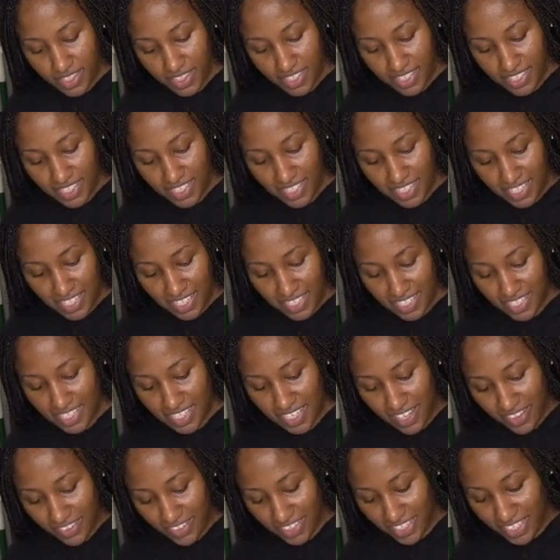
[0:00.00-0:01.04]
This looks
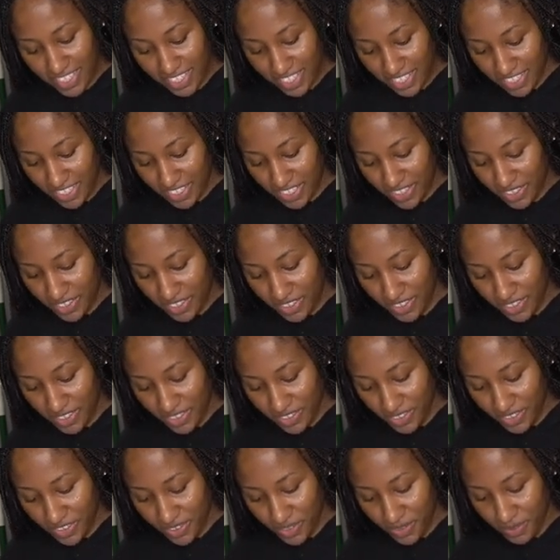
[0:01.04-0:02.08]
so
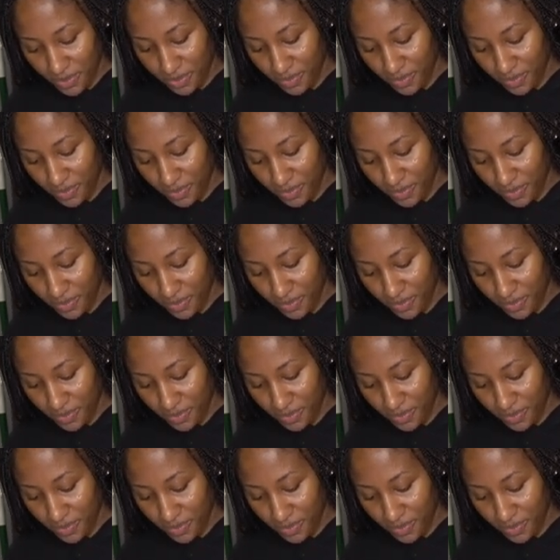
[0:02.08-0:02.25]
cute.